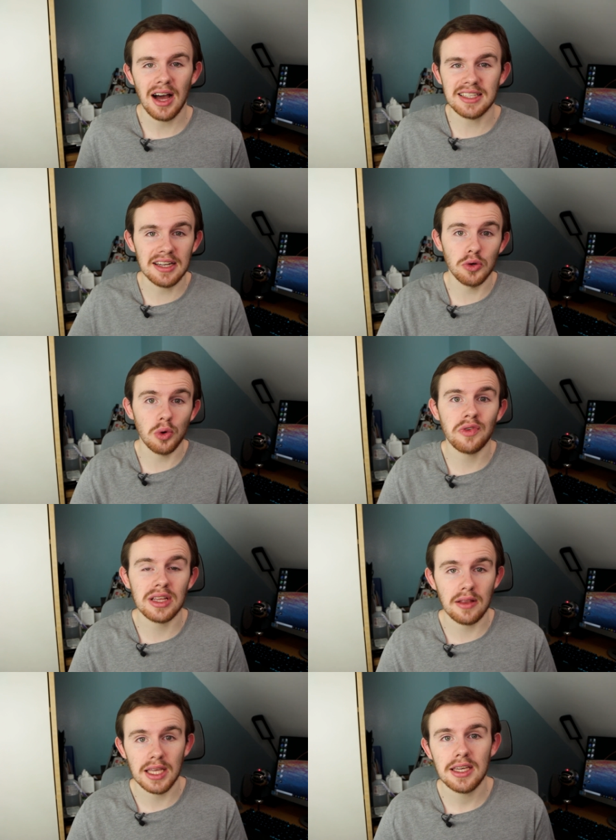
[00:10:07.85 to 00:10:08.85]
I didn't know if
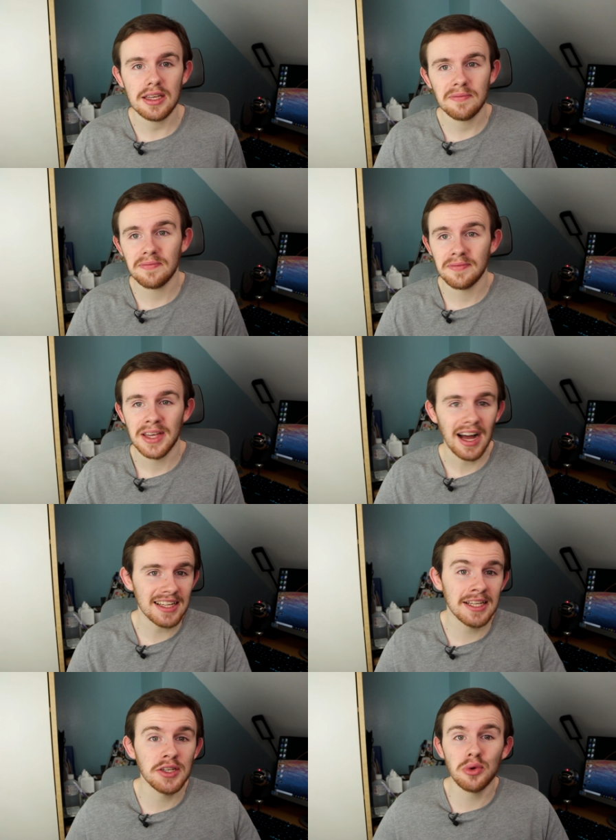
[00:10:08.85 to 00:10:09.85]
I'd like it.
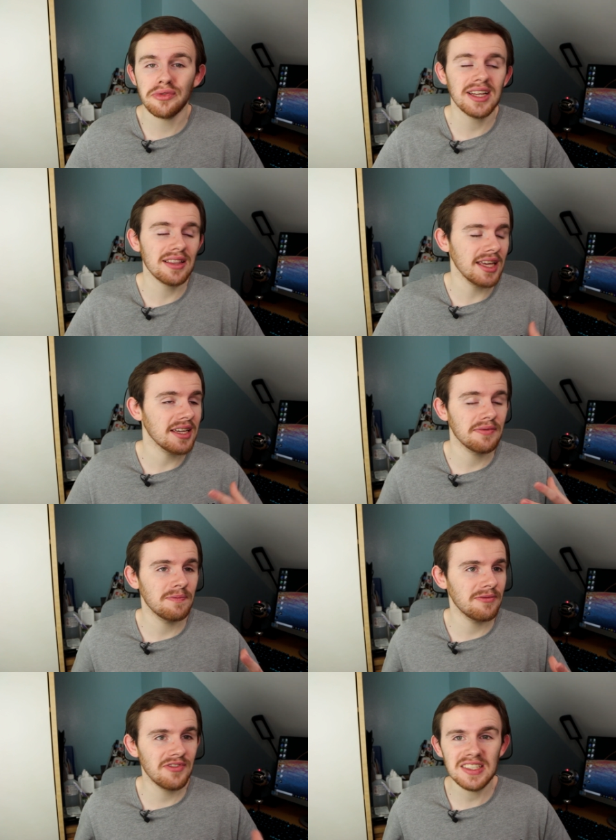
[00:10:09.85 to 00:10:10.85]
I didn't know if I'd like
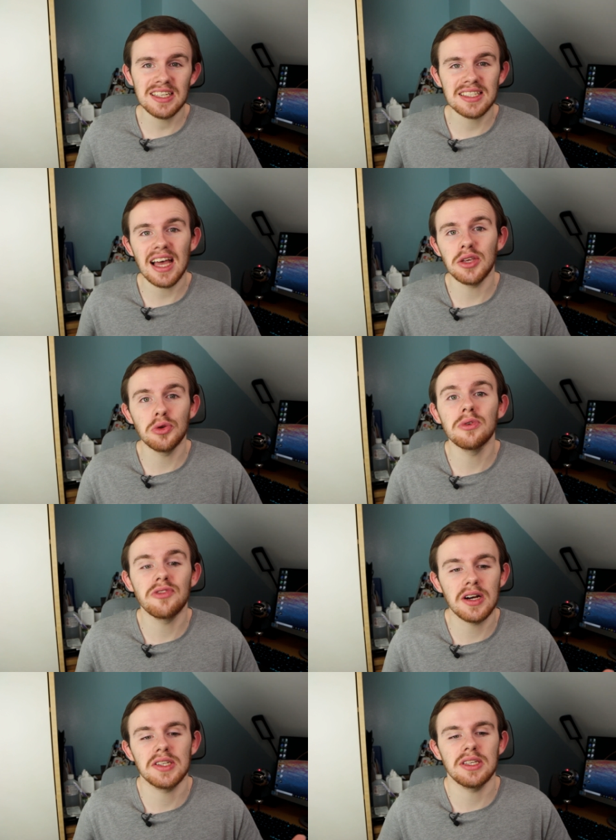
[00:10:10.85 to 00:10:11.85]
physics at
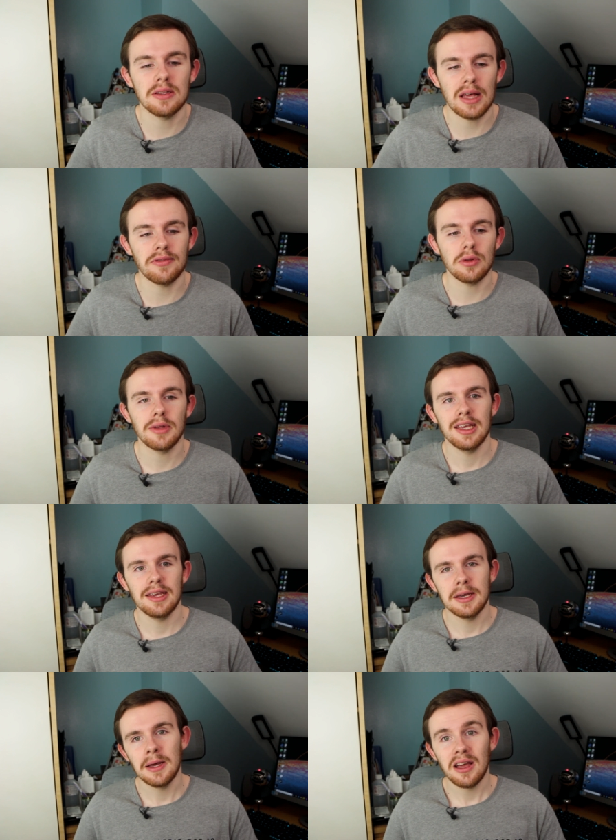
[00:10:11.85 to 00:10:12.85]
university level.
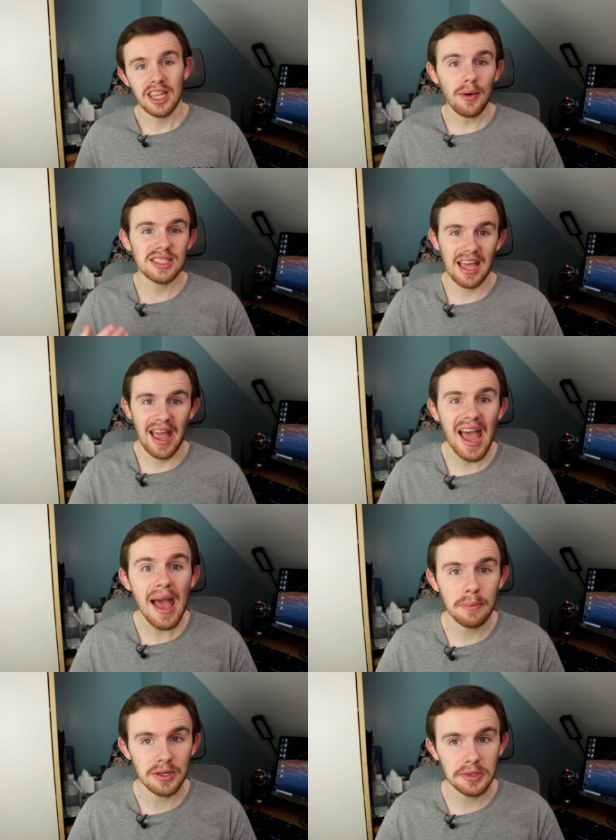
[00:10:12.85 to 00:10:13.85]
Now as it
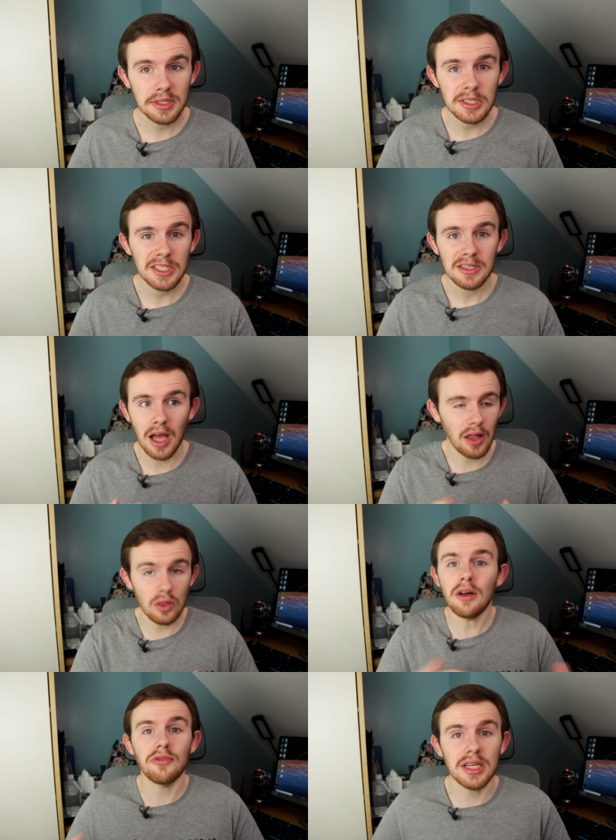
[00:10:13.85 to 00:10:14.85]
happens, I
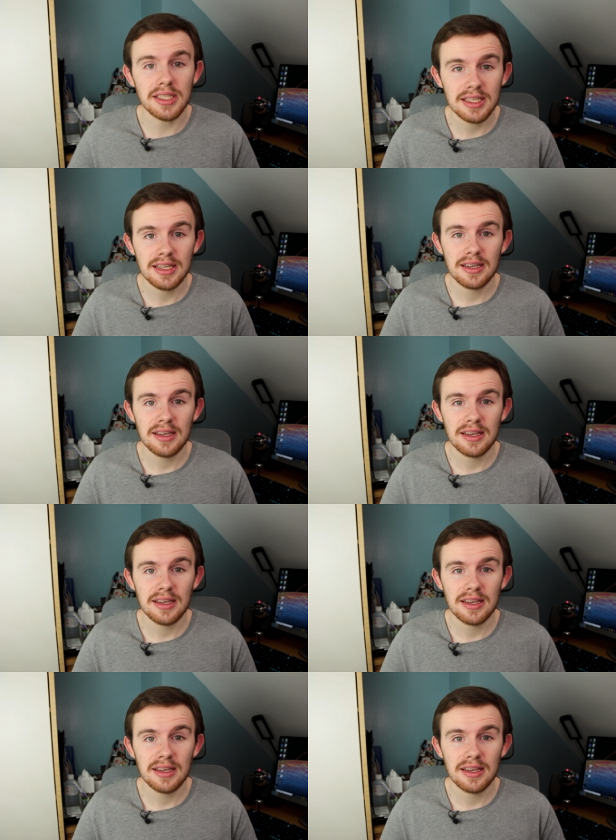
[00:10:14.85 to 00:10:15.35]
love it.